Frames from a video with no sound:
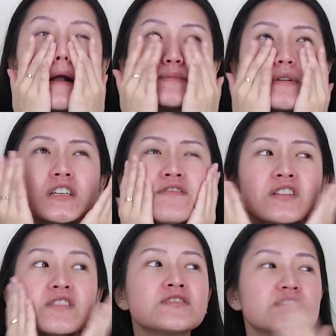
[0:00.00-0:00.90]
Especially if you
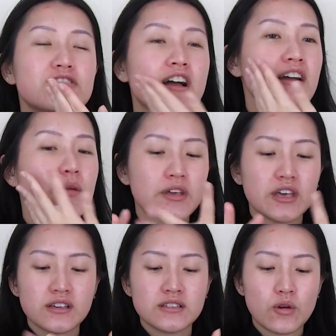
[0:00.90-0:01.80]
live in Australia,
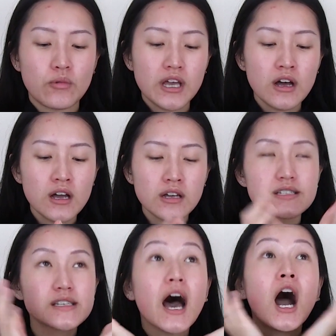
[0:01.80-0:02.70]
because we
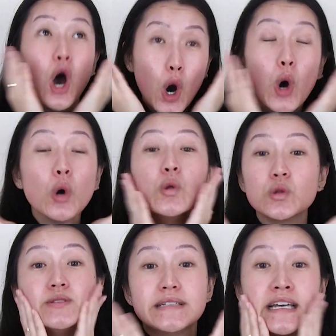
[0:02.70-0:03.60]
got a hole
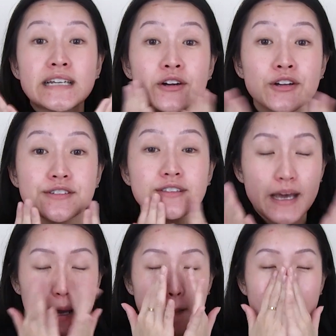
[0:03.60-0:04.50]
in our ozone
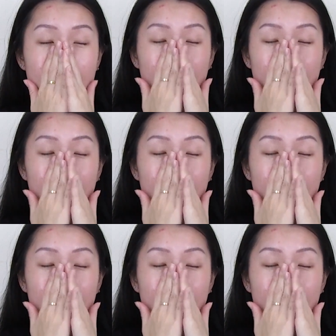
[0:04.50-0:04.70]
layer.